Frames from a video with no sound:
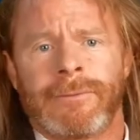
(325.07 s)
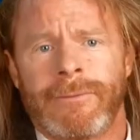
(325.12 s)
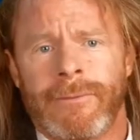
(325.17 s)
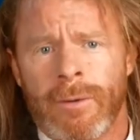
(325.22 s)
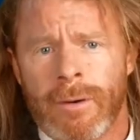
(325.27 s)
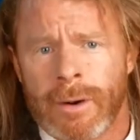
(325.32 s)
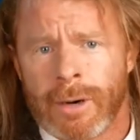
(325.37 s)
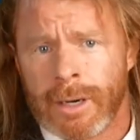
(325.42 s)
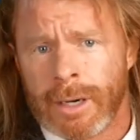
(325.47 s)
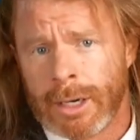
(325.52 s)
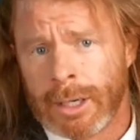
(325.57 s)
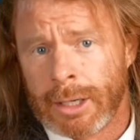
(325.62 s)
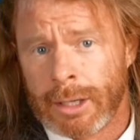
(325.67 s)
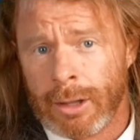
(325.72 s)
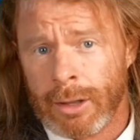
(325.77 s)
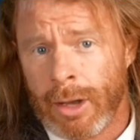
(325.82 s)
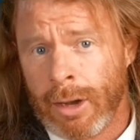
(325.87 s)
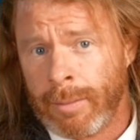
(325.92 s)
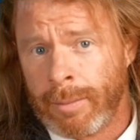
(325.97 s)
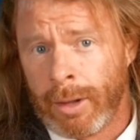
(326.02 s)
for
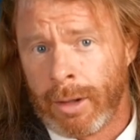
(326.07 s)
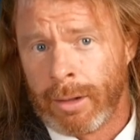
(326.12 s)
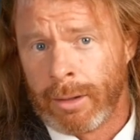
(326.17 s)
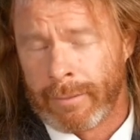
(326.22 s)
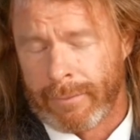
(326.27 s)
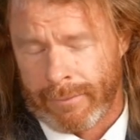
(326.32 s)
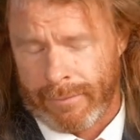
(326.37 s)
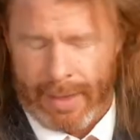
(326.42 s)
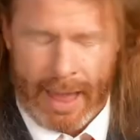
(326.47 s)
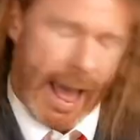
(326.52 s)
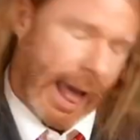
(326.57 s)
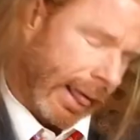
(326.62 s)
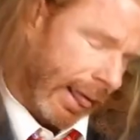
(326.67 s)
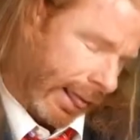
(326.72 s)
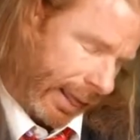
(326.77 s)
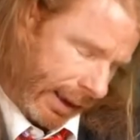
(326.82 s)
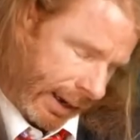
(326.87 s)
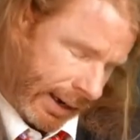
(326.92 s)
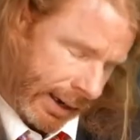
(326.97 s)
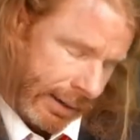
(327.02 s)
global
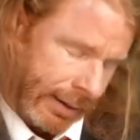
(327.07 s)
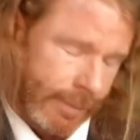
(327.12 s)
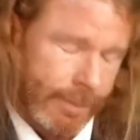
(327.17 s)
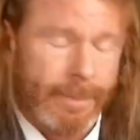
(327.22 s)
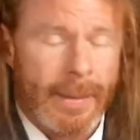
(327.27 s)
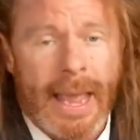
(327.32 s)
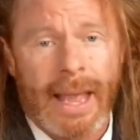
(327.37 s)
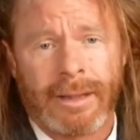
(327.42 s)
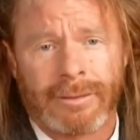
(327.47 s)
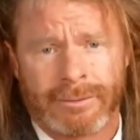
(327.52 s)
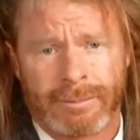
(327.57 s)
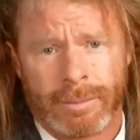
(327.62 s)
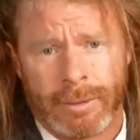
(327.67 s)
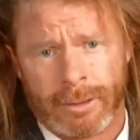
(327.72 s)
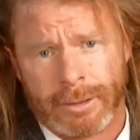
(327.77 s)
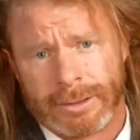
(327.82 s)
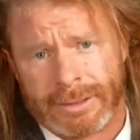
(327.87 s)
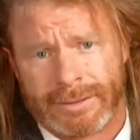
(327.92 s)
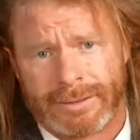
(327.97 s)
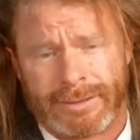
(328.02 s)

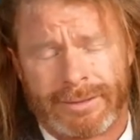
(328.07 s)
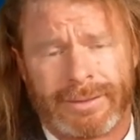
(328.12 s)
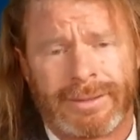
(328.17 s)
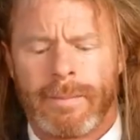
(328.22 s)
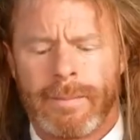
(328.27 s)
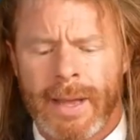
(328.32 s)
passports.